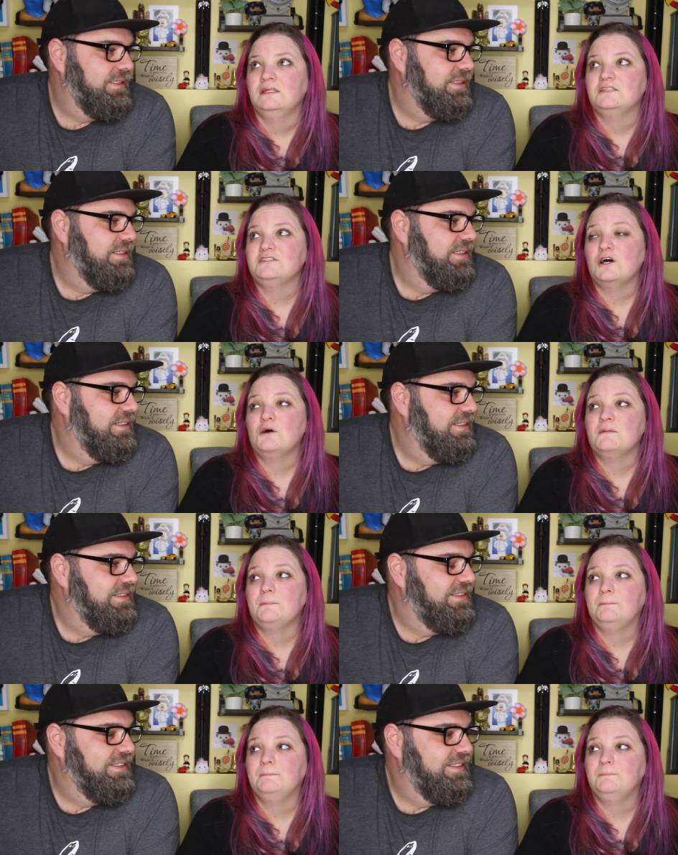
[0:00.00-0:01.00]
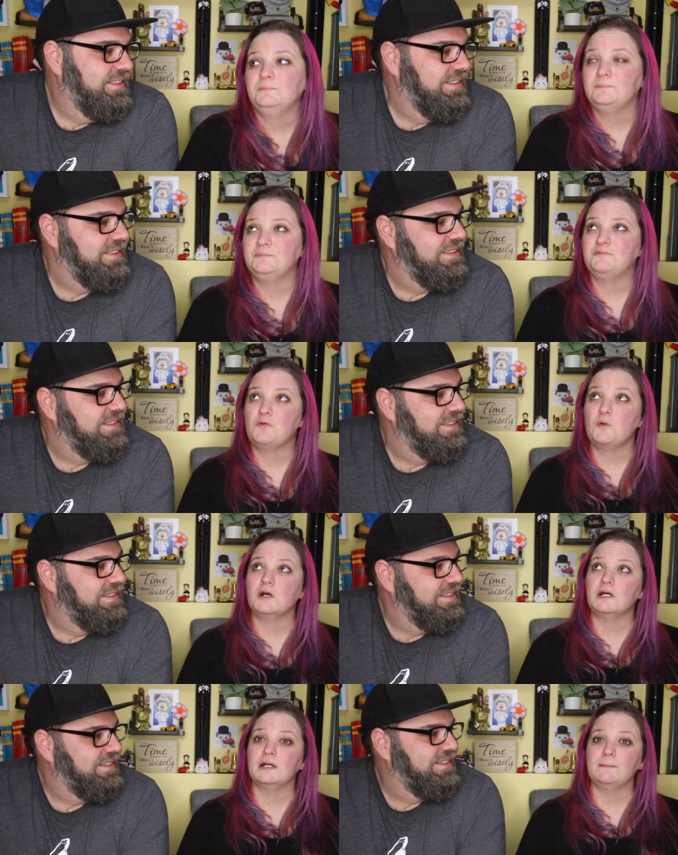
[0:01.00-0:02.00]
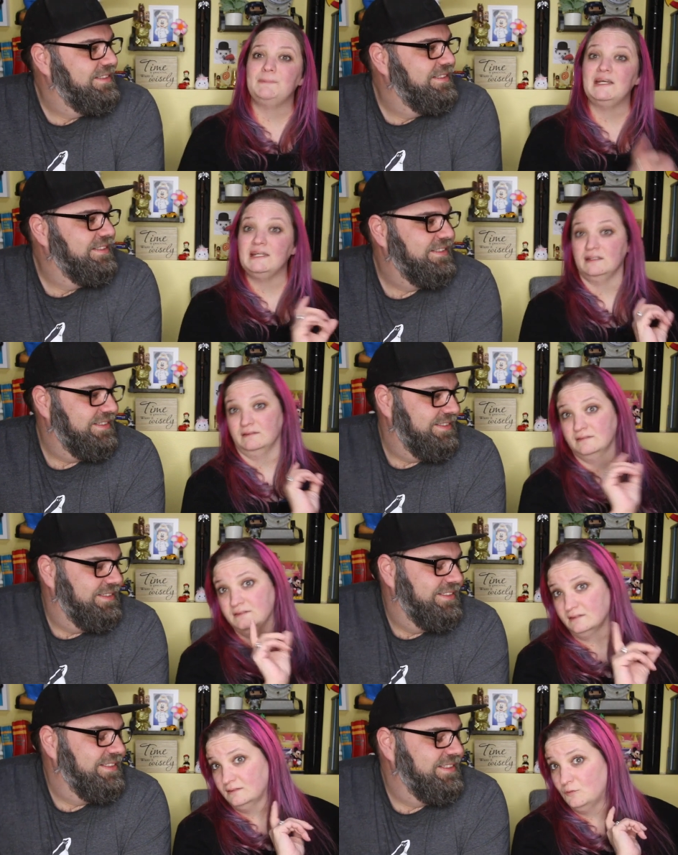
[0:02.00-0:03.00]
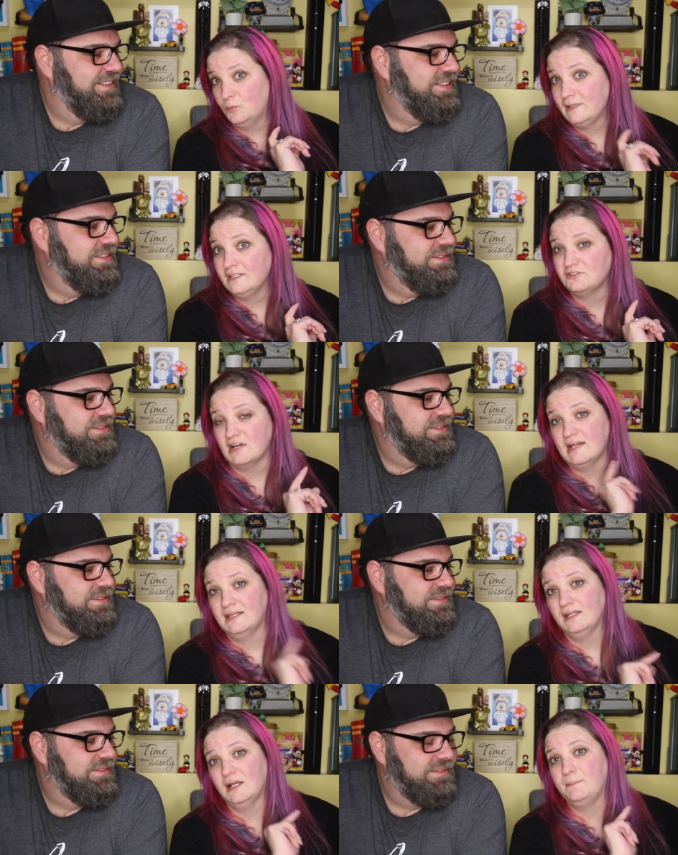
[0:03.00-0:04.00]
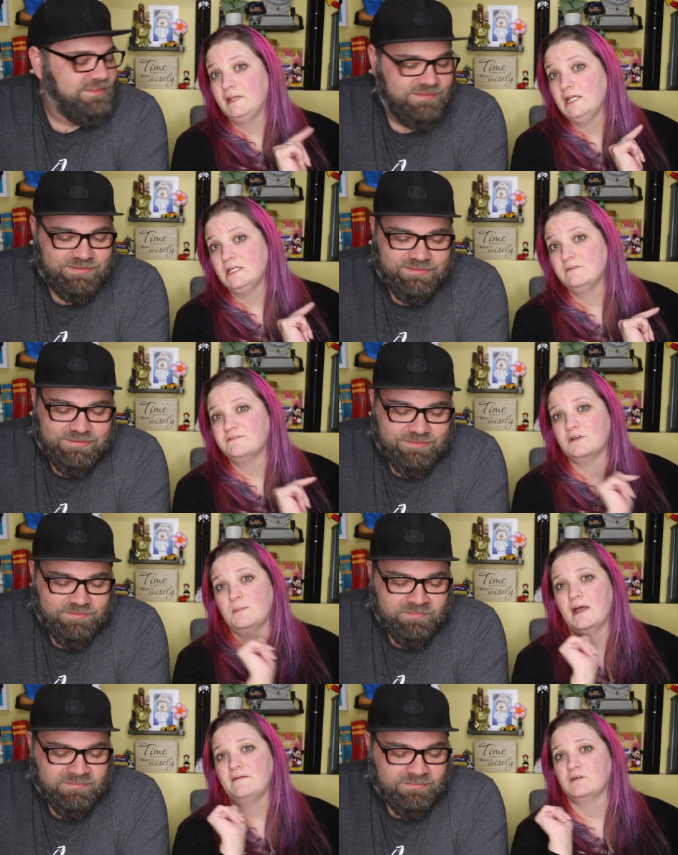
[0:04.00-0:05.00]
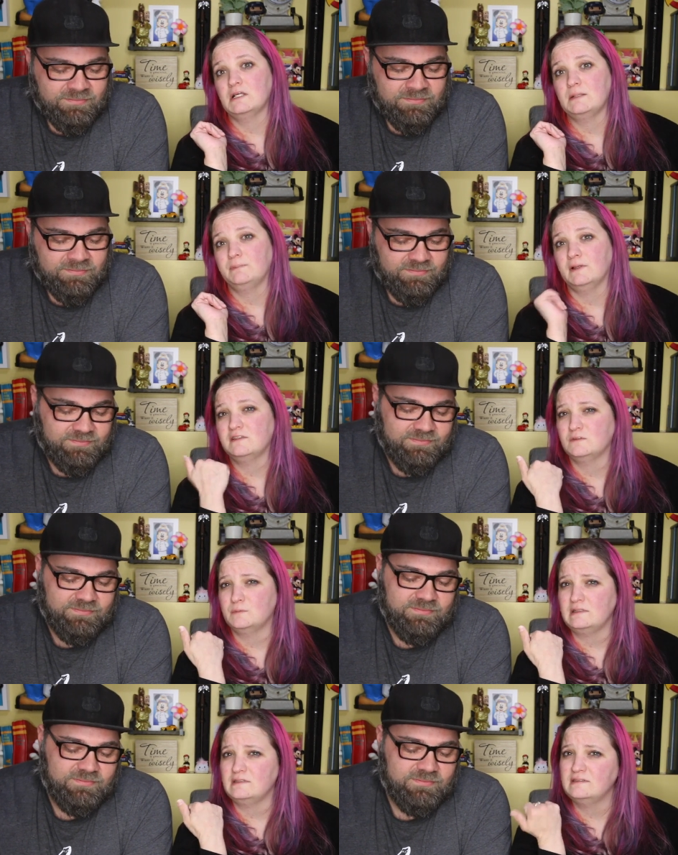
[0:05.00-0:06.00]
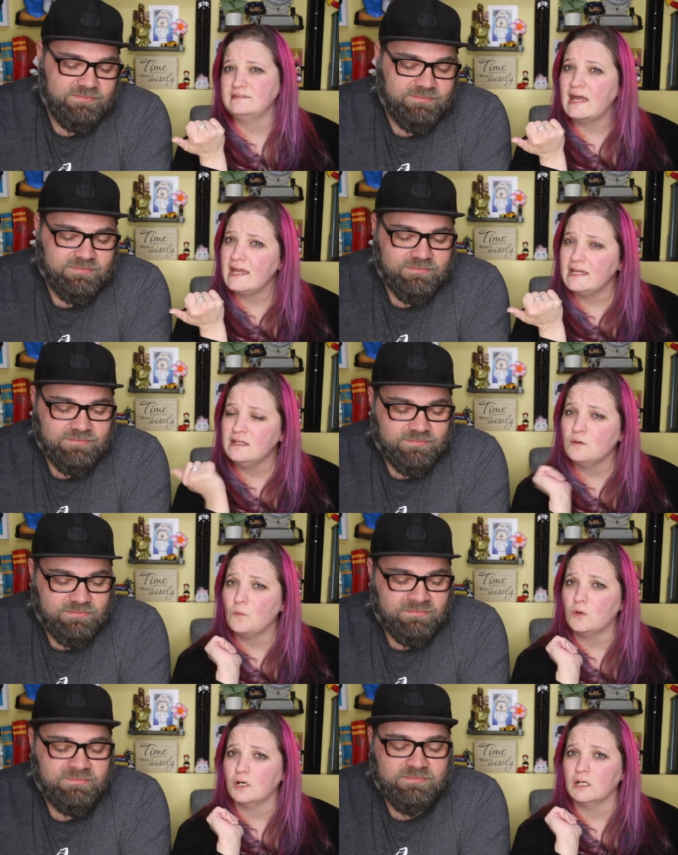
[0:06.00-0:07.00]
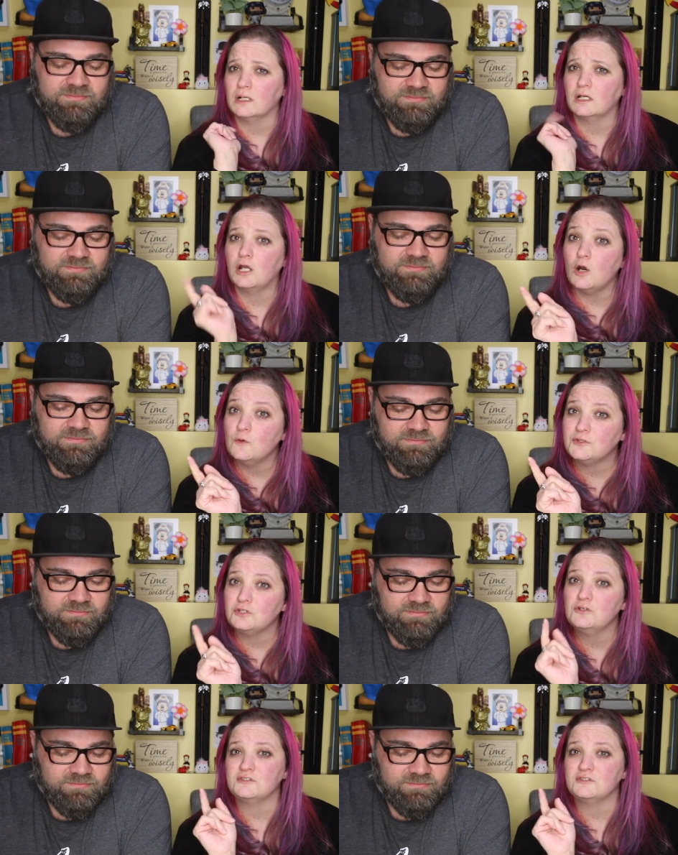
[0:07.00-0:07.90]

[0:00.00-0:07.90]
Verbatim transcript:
Speaker 1: So, for pins, we try to get a pin from every place we stay or go to.